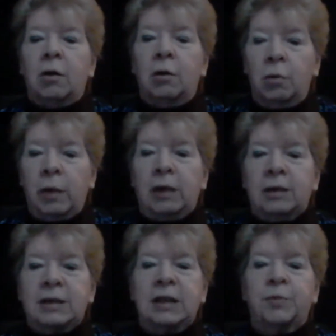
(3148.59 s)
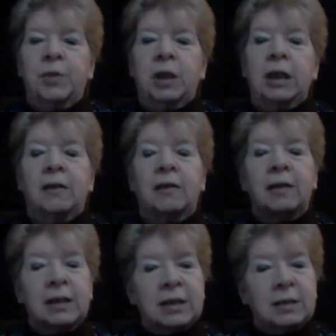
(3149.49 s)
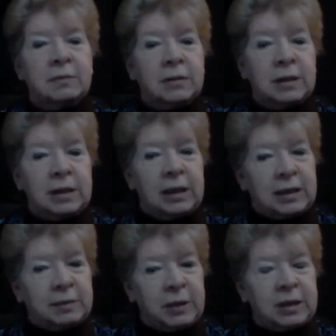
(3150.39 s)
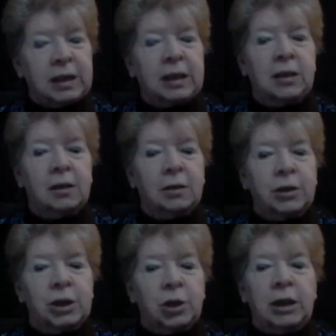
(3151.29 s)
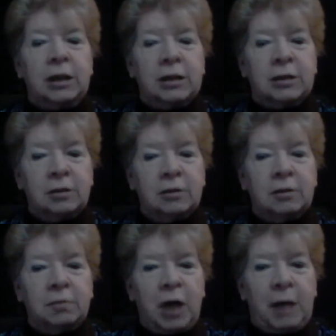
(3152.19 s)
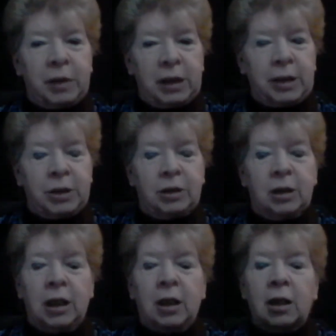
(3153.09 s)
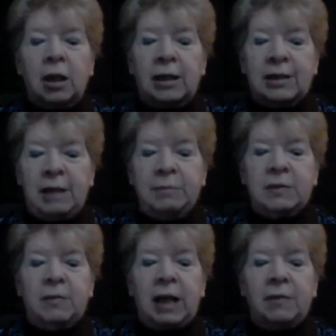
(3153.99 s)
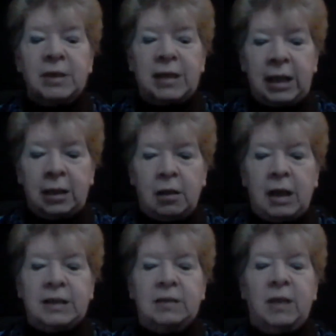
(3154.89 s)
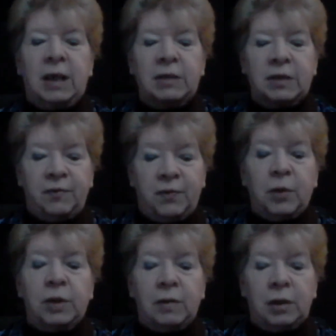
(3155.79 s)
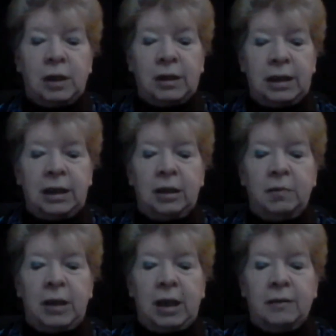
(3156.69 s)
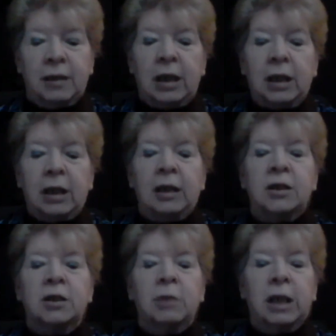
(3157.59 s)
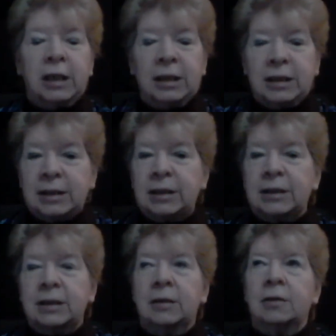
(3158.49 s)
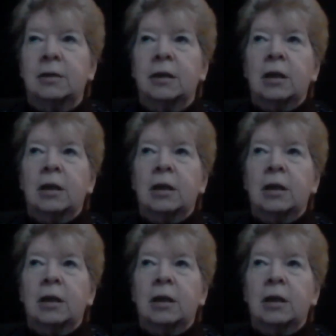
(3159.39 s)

who else is bringing this particular joint population, attempt survivors and loss survivors, further along the healing path into a consistent